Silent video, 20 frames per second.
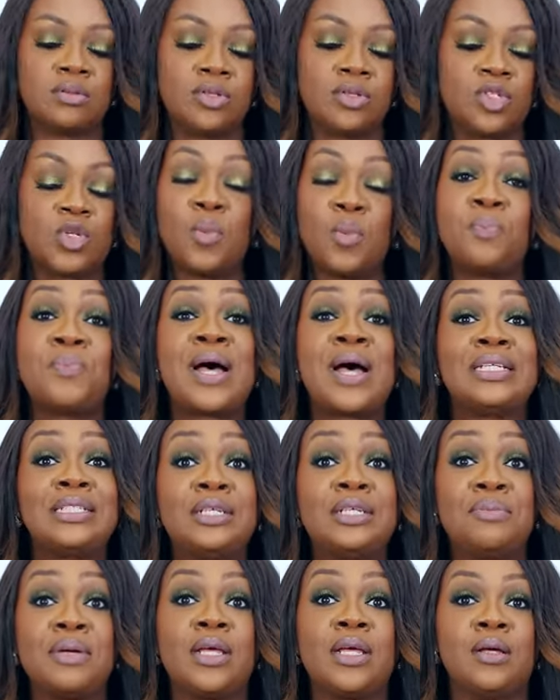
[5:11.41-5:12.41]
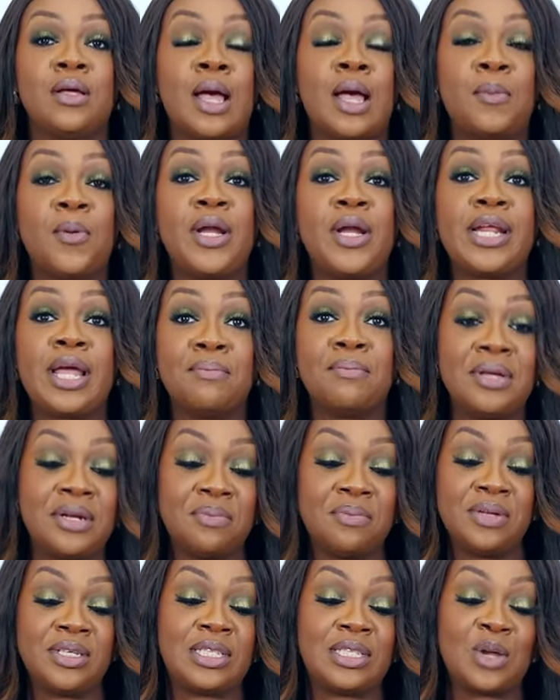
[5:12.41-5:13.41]
So pardon me. Apparently, I made
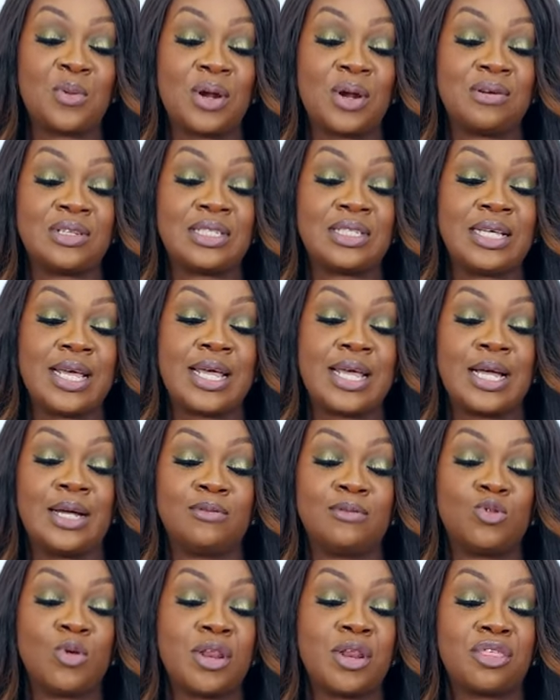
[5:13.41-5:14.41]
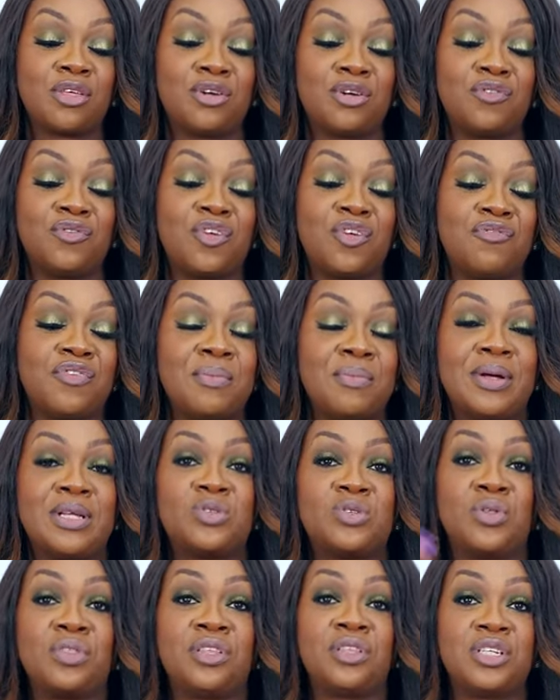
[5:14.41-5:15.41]
a mistake when I was saying um, 23rd of November
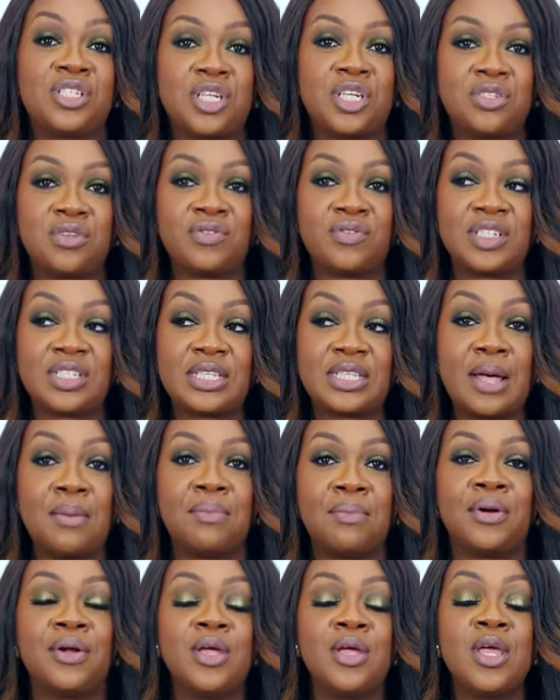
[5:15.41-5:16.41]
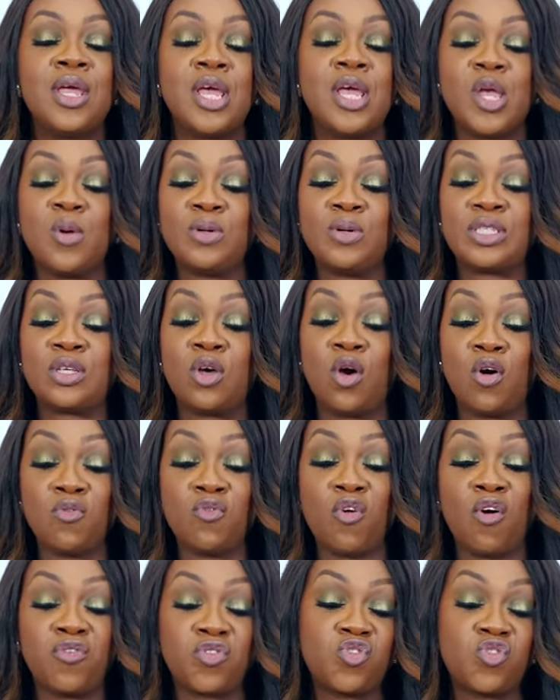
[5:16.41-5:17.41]
to 30th of December. It was off oh,
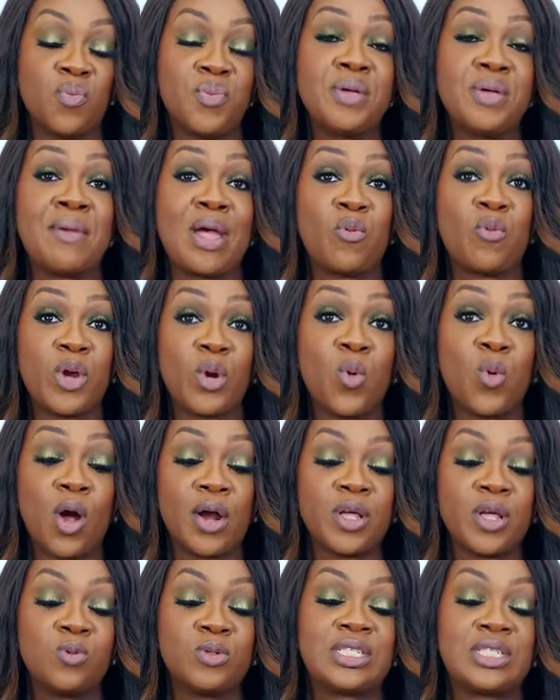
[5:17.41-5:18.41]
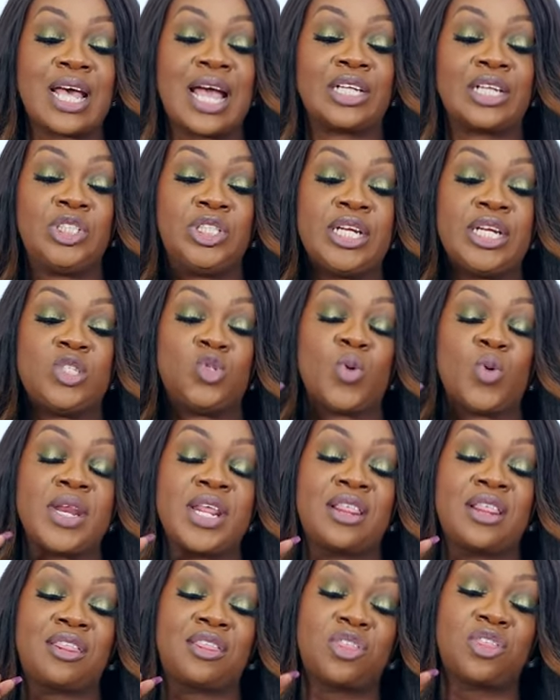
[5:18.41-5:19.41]
oh, to be my week one. It was actually
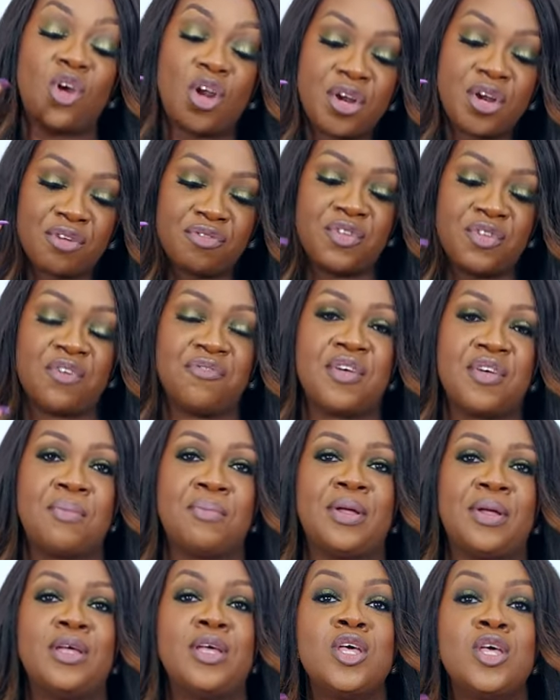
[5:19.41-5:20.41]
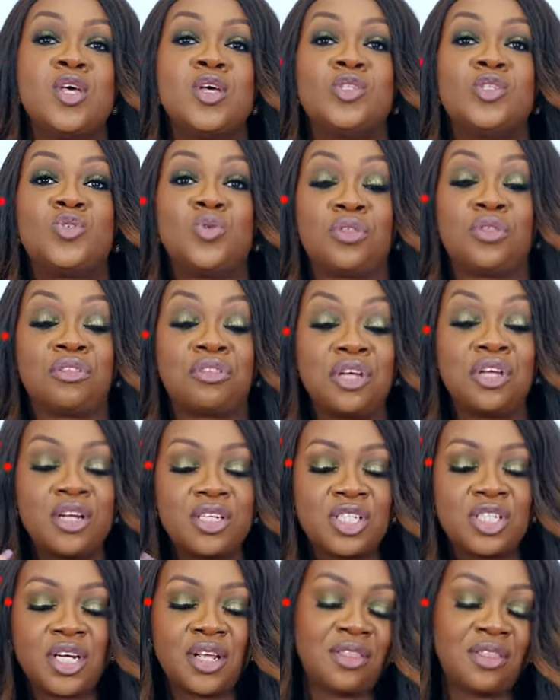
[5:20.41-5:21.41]
23rd of November to
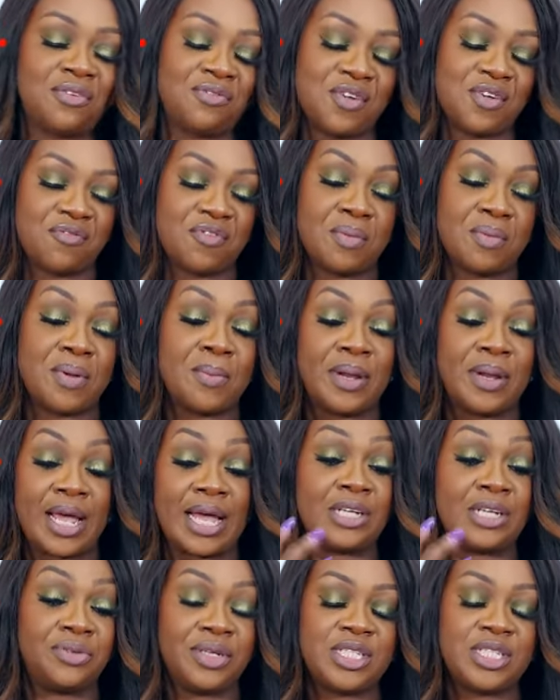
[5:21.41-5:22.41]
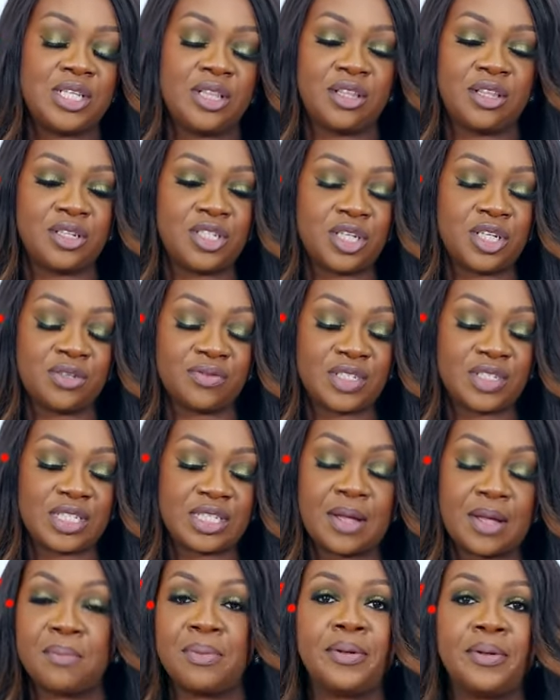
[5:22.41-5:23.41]
30th of November, but I had written 30th of
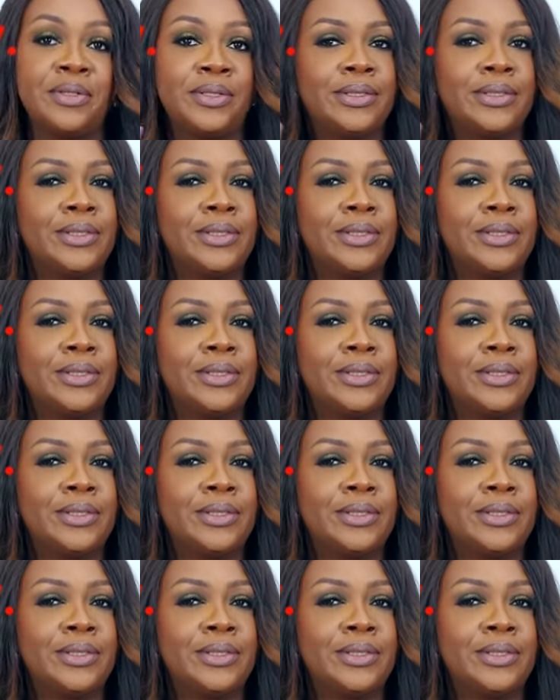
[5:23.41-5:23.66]
December.